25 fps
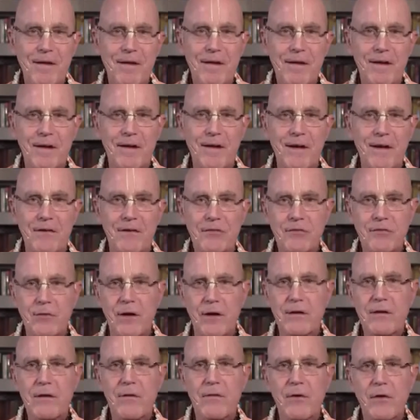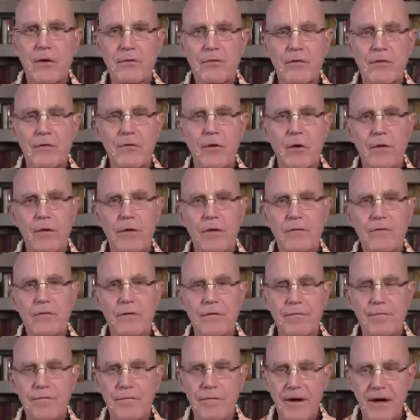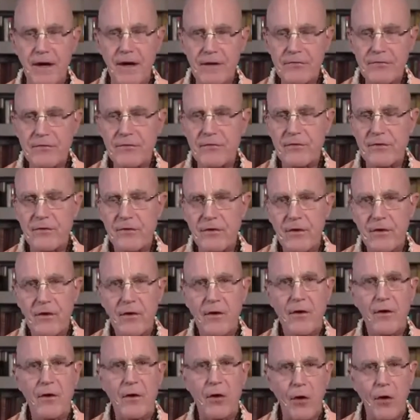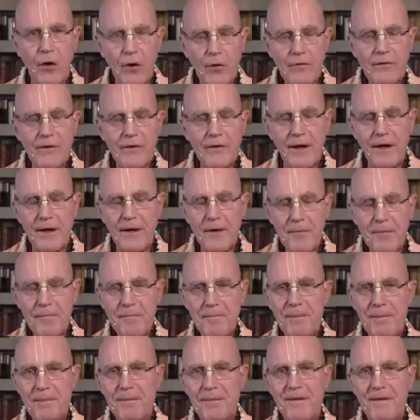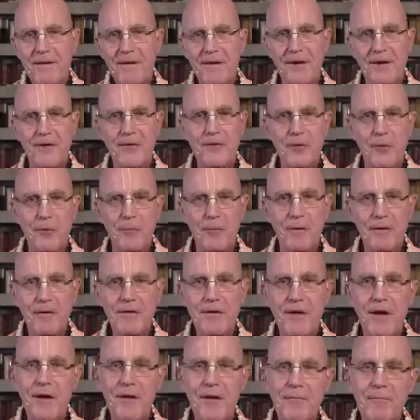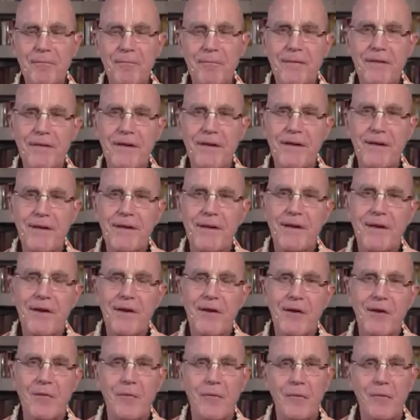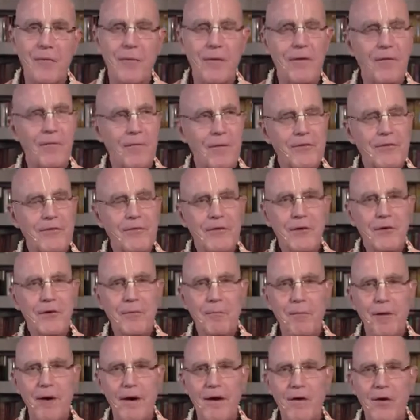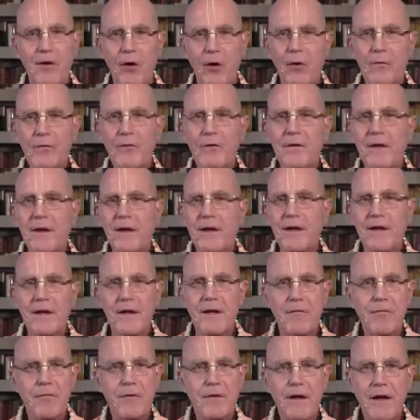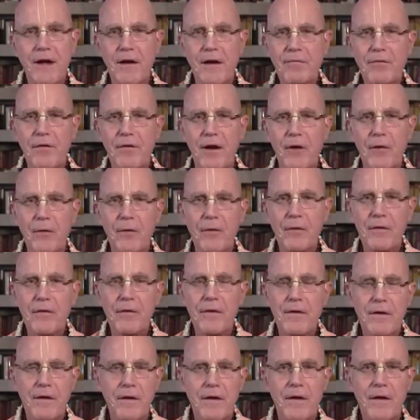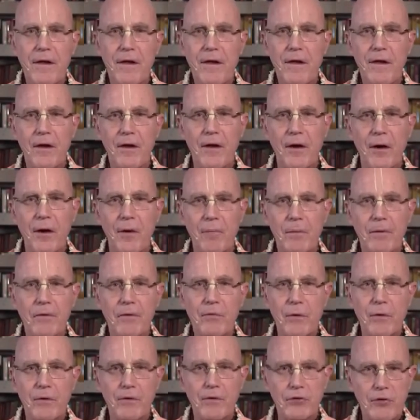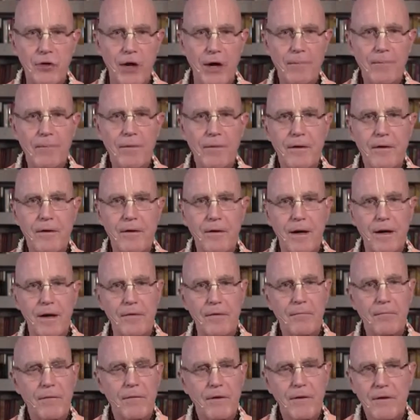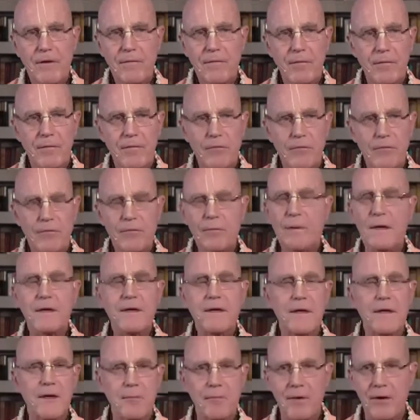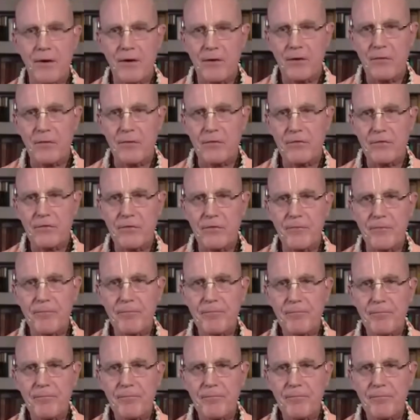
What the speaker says: He instructed those devotees to fast all day until midnight, wasn't it? By alternating every half hour between japa and speaking about Krishna.